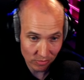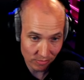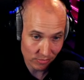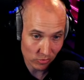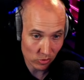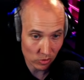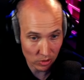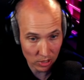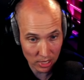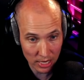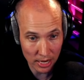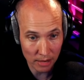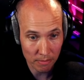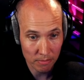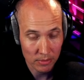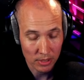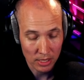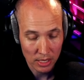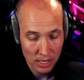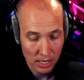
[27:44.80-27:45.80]
yeah,
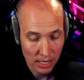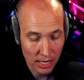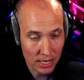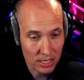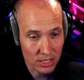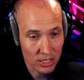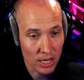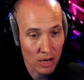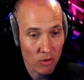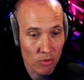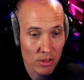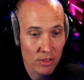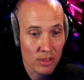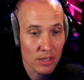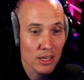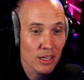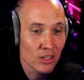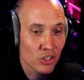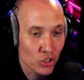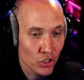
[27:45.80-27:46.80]
it's here in
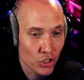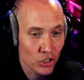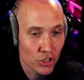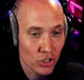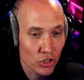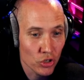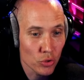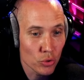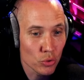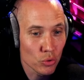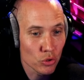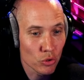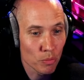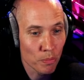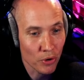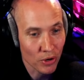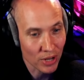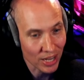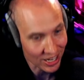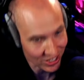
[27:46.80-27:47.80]
the tuned
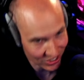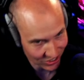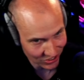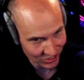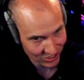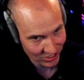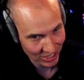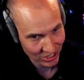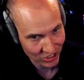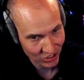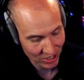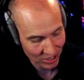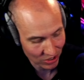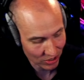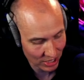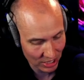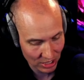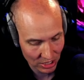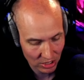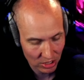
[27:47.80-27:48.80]
percussion section at
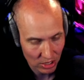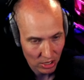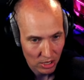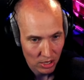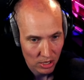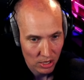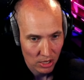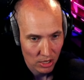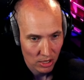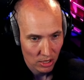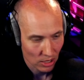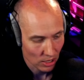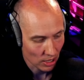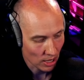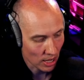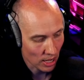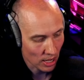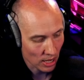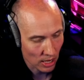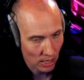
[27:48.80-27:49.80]
least.
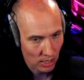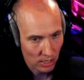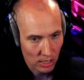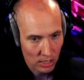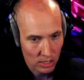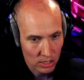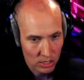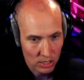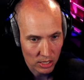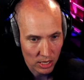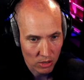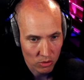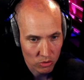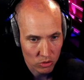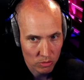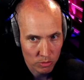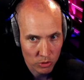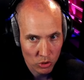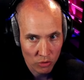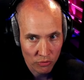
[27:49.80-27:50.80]
And it sounds
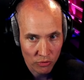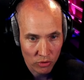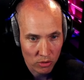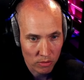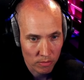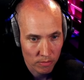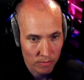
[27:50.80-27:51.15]
beautiful.